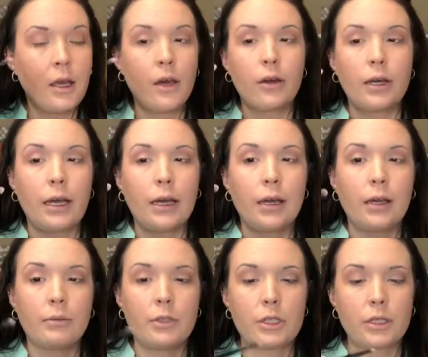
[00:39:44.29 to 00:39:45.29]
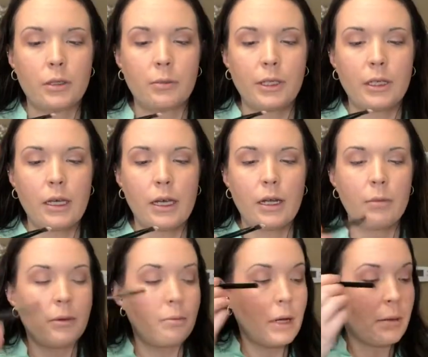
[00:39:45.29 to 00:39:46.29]
Okay, I'm just going to pick that up
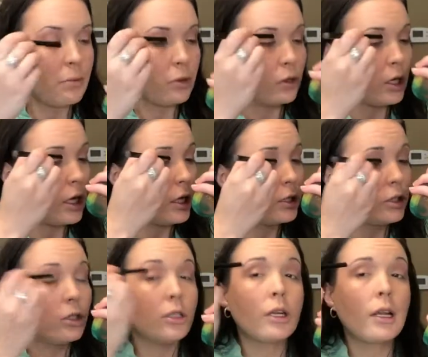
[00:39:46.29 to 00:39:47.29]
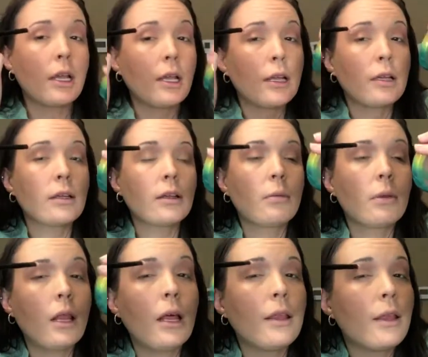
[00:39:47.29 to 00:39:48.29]
on my brush and
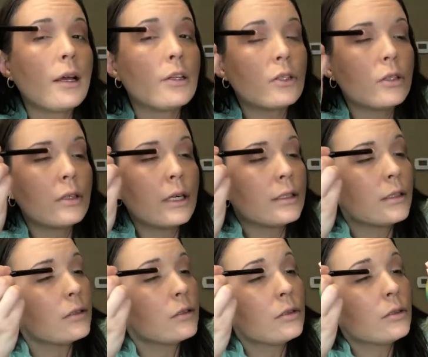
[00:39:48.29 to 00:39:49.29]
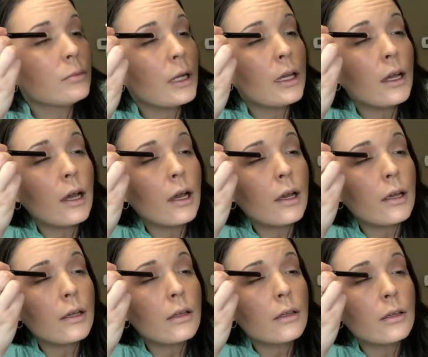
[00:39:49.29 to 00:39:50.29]
apply that right to my
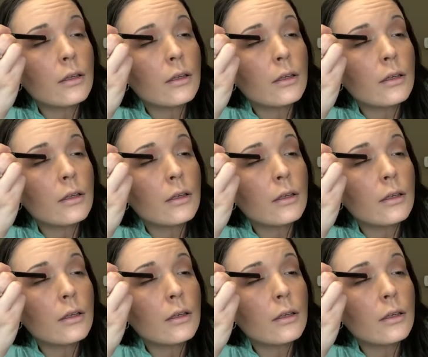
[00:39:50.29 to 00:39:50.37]
eye.